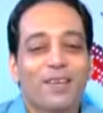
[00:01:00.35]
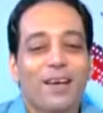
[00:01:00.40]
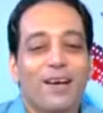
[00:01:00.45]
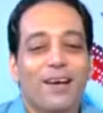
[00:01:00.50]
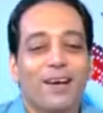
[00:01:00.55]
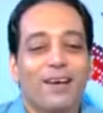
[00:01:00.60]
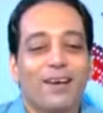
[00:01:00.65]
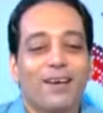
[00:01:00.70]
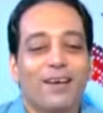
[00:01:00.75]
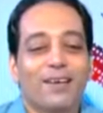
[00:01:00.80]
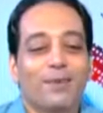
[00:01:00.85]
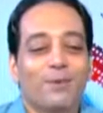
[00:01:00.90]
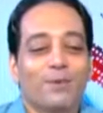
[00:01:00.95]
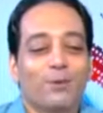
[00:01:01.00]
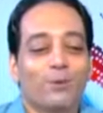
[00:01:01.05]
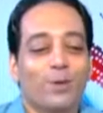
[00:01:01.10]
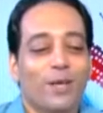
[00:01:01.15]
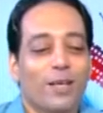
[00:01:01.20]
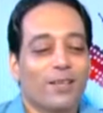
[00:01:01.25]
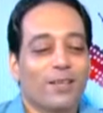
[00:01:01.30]

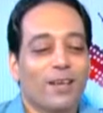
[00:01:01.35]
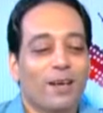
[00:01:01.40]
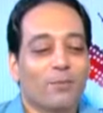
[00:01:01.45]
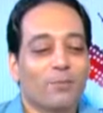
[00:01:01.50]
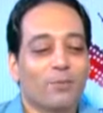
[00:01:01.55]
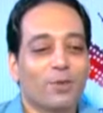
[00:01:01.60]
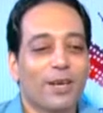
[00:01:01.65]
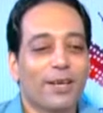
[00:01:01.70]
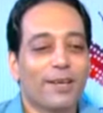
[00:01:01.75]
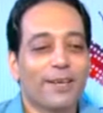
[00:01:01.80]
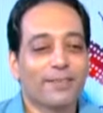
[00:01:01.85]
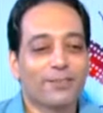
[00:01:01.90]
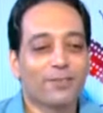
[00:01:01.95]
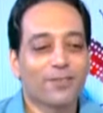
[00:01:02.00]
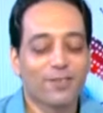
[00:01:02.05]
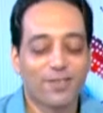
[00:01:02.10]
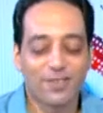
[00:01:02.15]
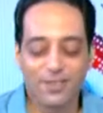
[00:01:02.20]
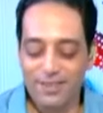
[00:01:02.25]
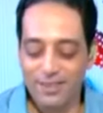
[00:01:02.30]
Well, I'm really
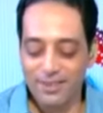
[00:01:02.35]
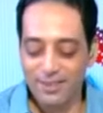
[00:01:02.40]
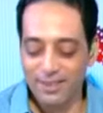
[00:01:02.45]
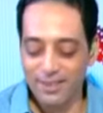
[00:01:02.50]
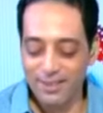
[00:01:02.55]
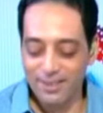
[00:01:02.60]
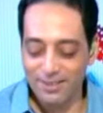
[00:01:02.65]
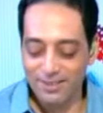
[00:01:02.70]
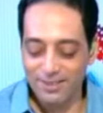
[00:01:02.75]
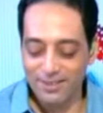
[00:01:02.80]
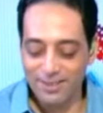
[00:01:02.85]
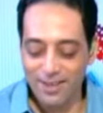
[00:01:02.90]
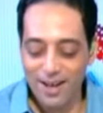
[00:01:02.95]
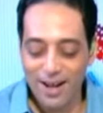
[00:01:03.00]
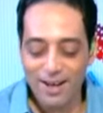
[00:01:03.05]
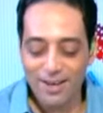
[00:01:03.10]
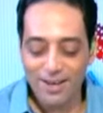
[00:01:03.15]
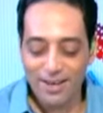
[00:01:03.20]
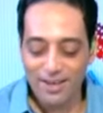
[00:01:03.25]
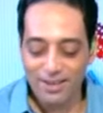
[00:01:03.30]
interested in
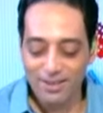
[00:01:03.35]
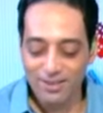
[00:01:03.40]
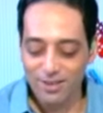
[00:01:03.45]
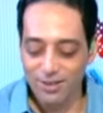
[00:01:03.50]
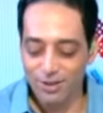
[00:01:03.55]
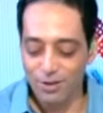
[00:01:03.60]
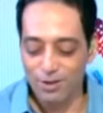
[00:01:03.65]
talking to you